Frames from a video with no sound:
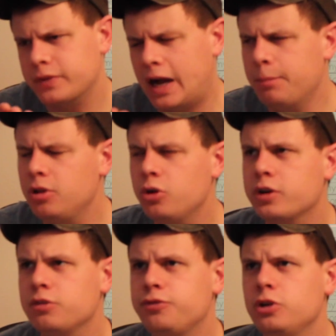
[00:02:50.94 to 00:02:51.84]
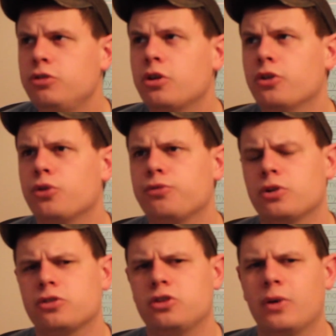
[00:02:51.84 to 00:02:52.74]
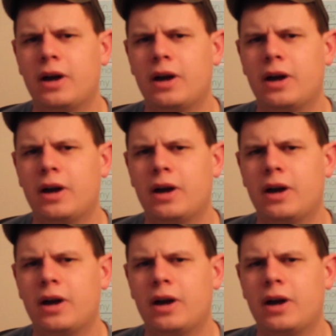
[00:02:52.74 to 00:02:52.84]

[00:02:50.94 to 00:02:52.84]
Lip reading: I'm a little confused on those first two.